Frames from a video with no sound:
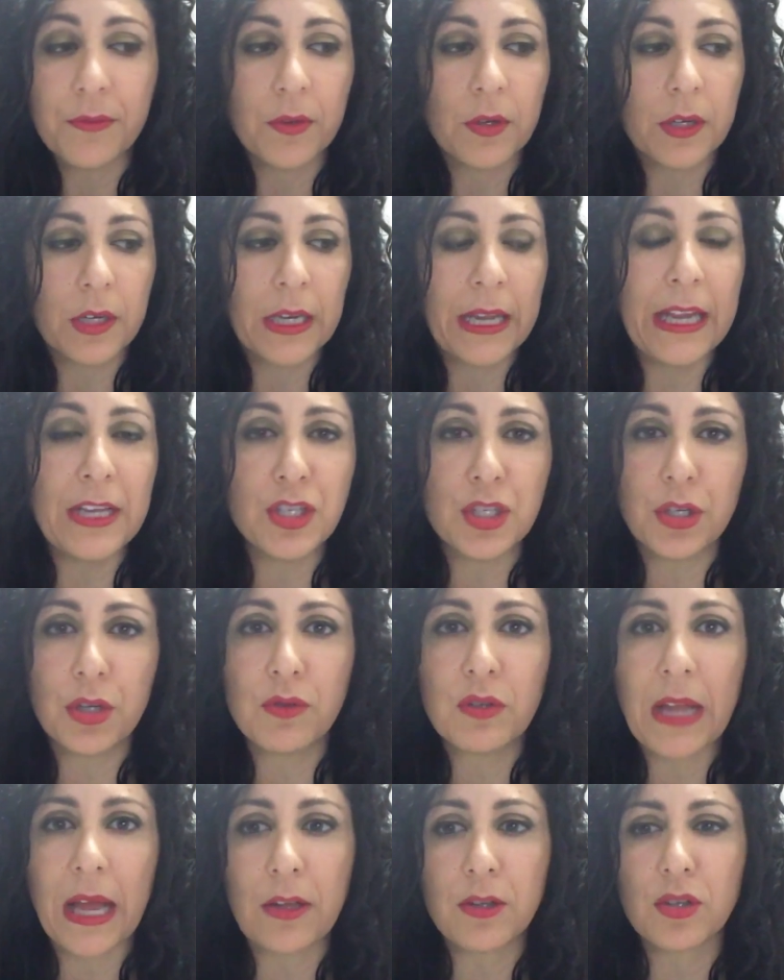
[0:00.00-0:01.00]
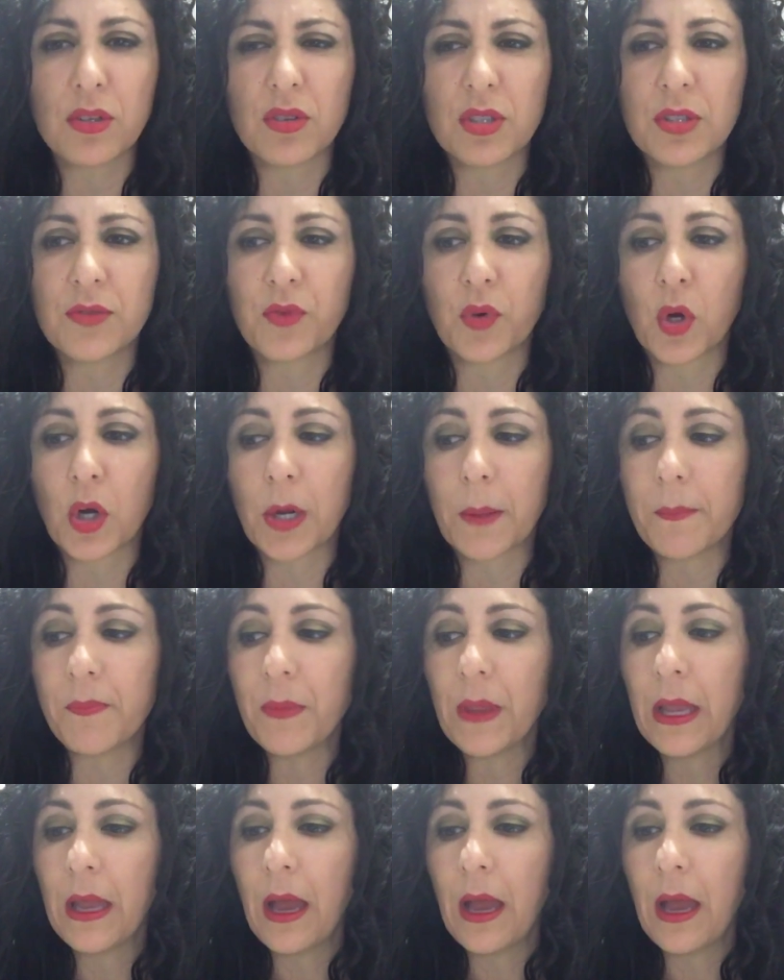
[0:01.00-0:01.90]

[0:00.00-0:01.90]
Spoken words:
for kitchen utensils, for